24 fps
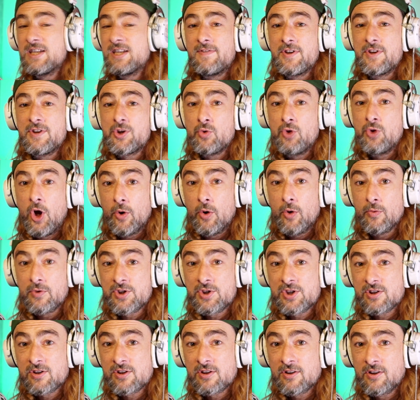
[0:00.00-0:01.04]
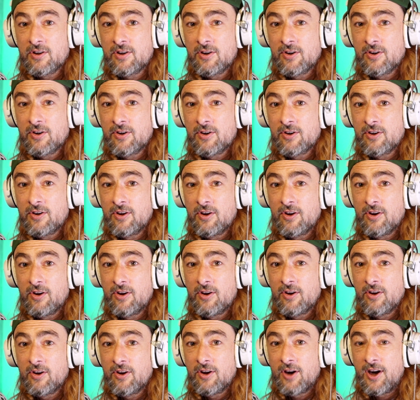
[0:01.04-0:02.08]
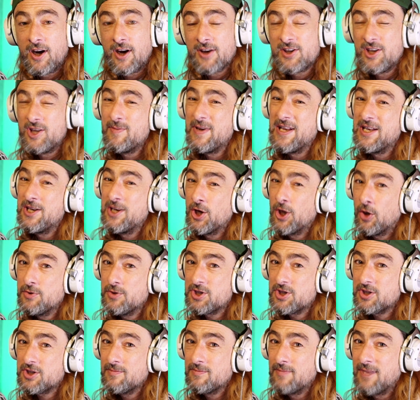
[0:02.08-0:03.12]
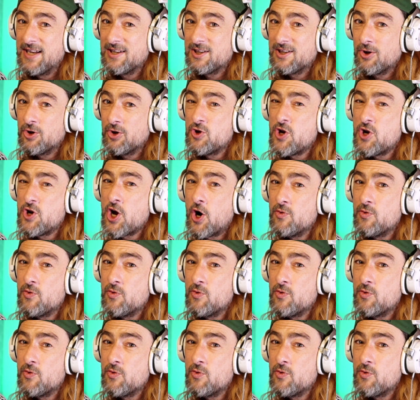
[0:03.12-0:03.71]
Individual notes. I think you mean note, mate, don't you?